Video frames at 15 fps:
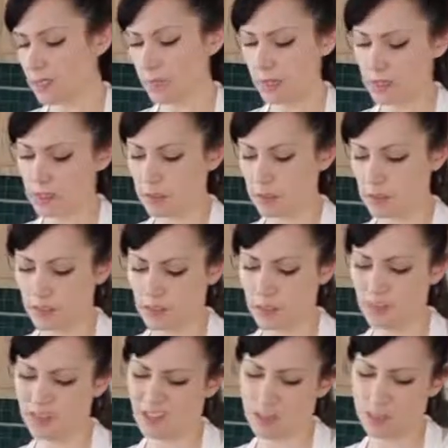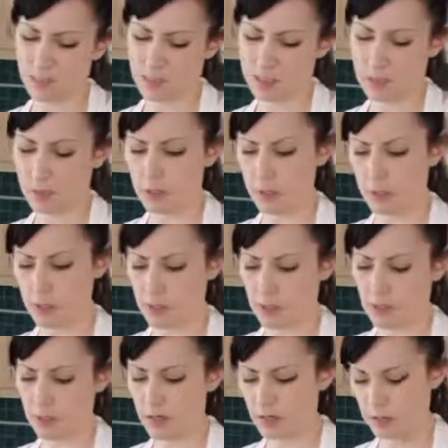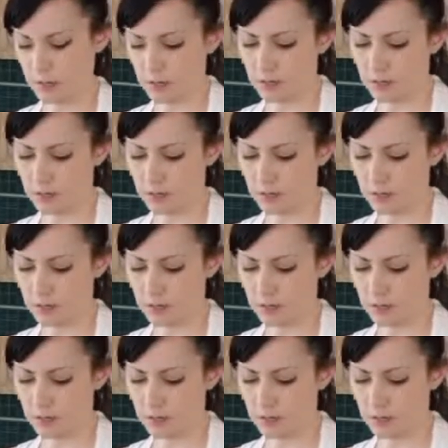It kind of makes them a little more tender and